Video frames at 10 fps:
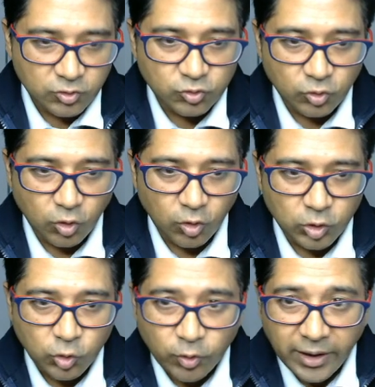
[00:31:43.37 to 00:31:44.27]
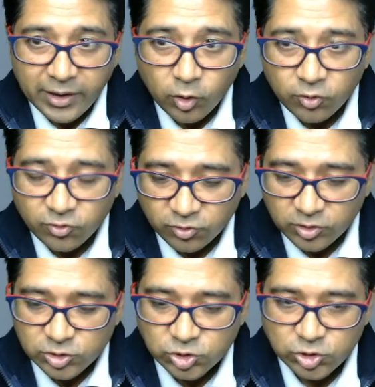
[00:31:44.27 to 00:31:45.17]
so you cannot
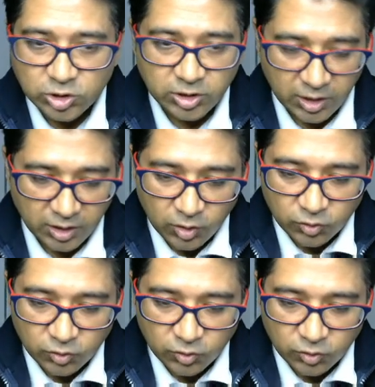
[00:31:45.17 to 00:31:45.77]
search the thing.